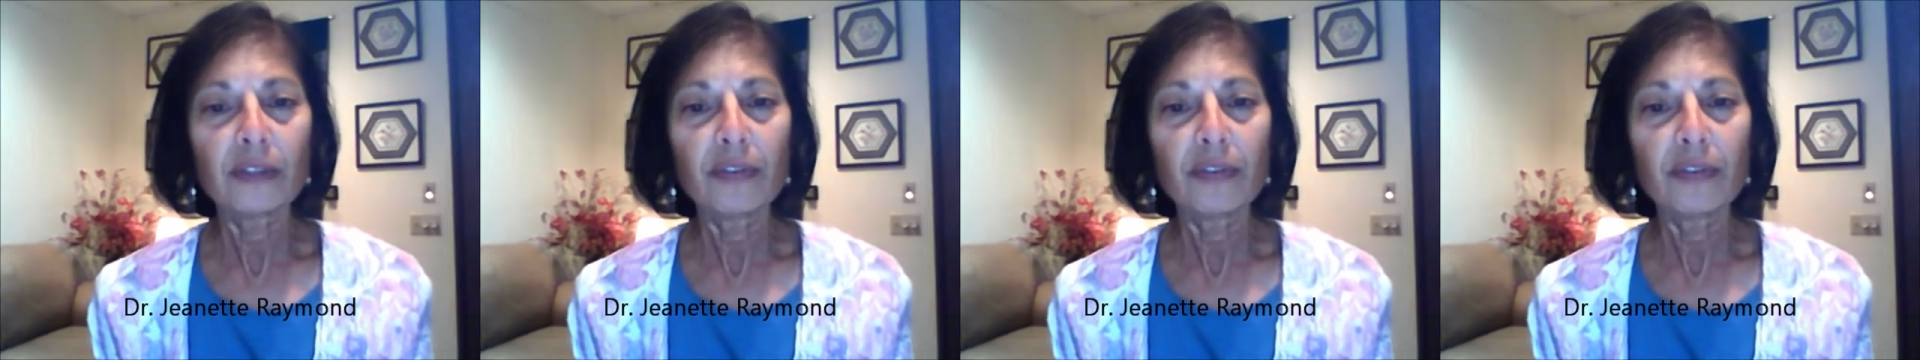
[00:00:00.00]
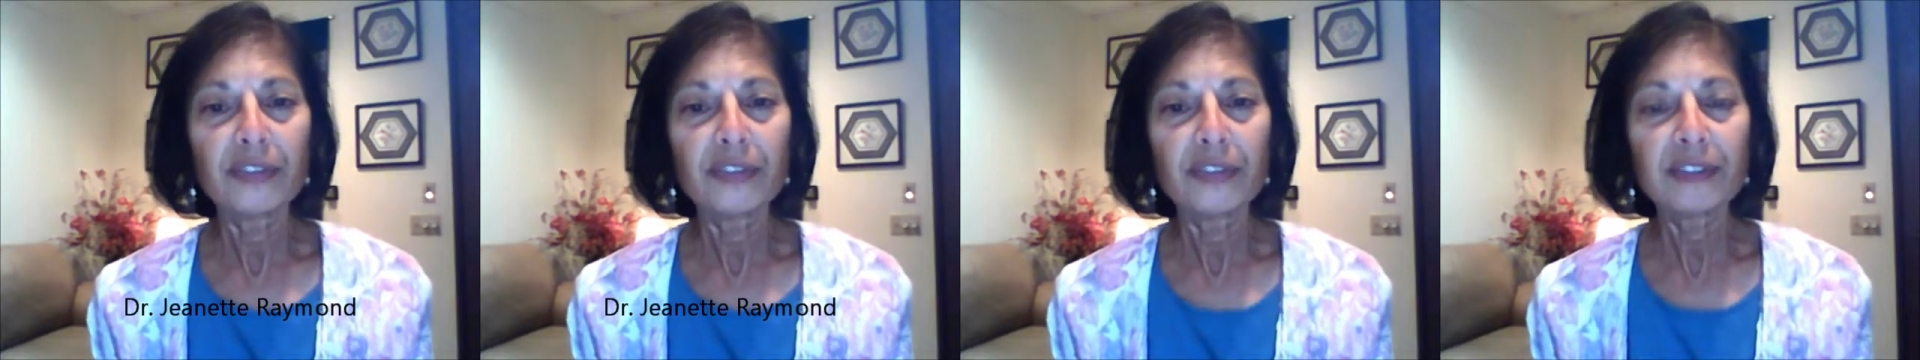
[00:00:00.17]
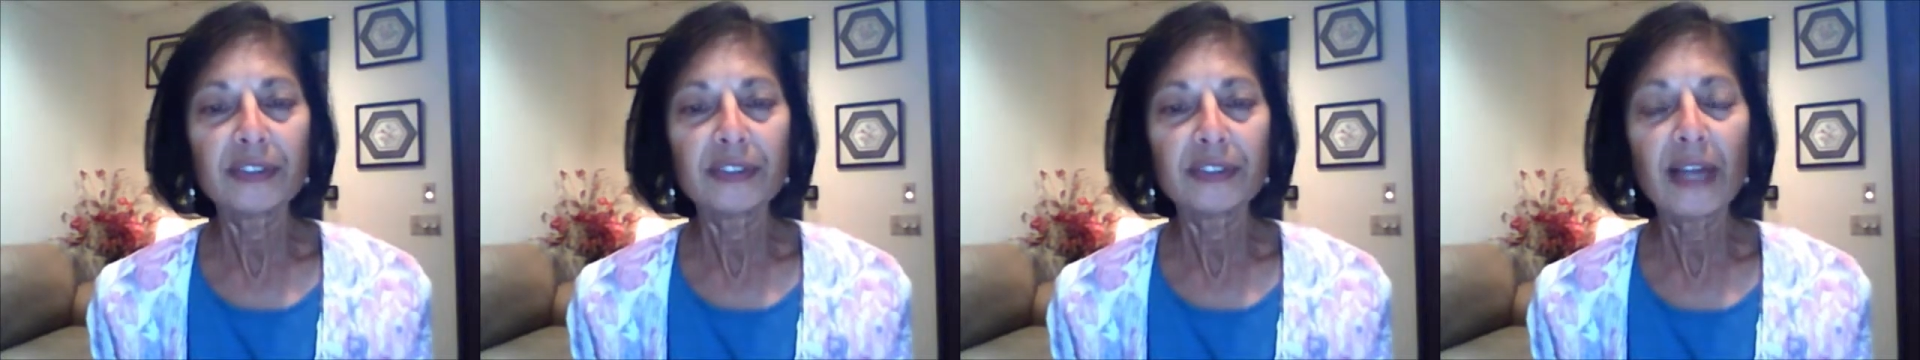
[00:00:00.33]

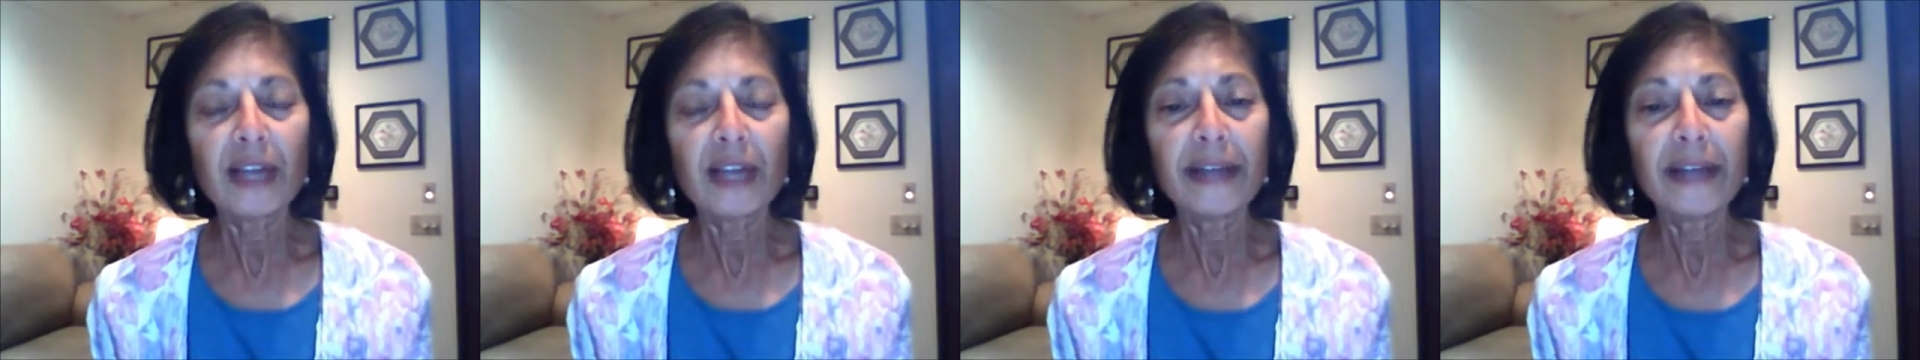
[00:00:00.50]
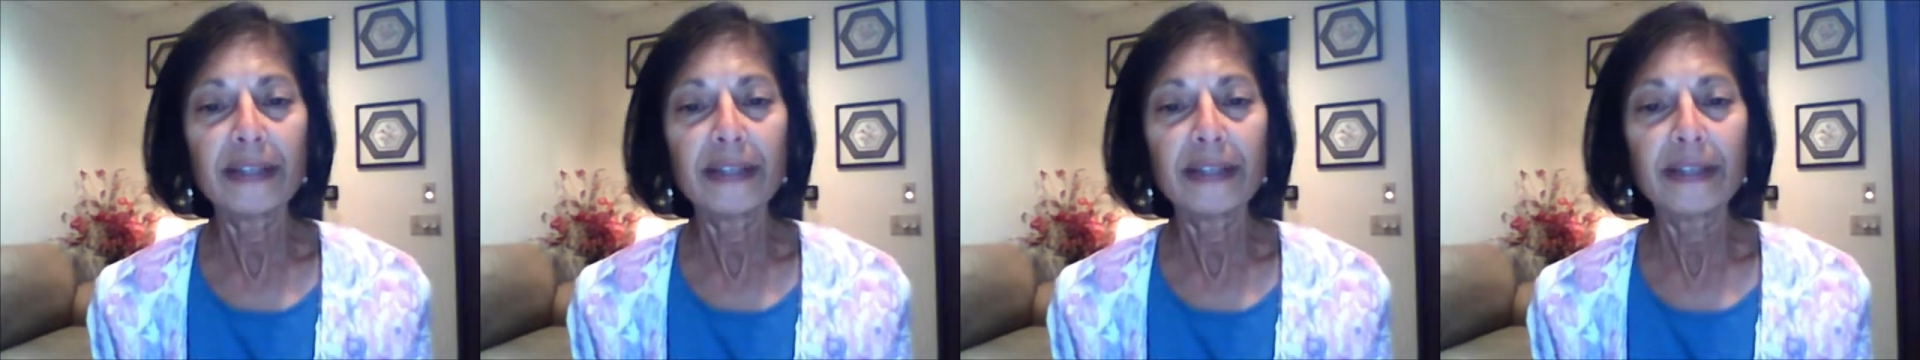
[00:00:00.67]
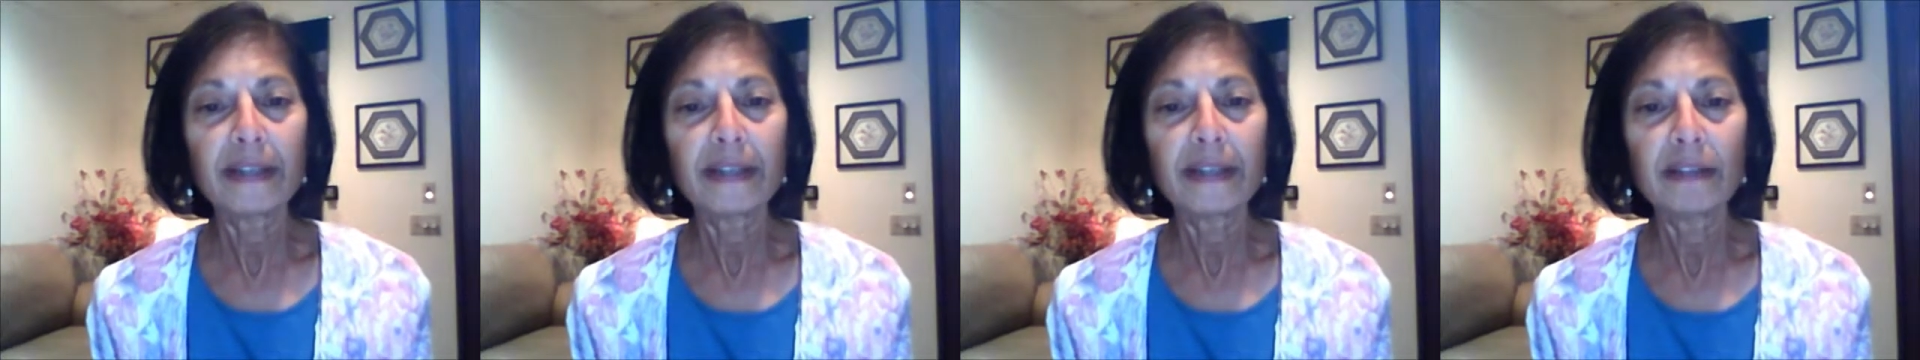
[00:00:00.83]
of
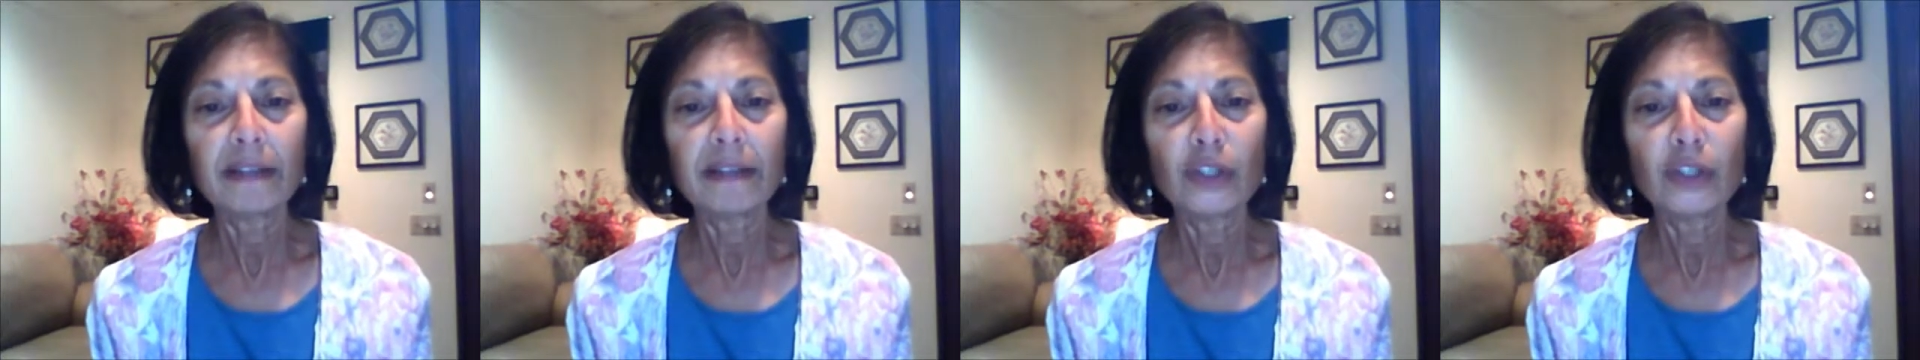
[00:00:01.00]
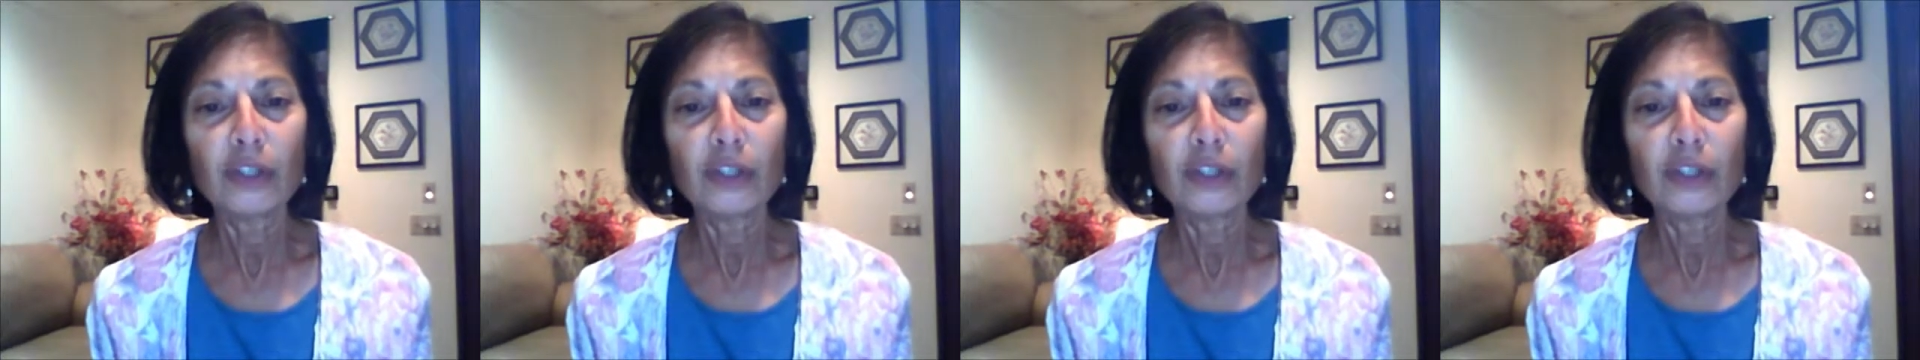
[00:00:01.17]
deciding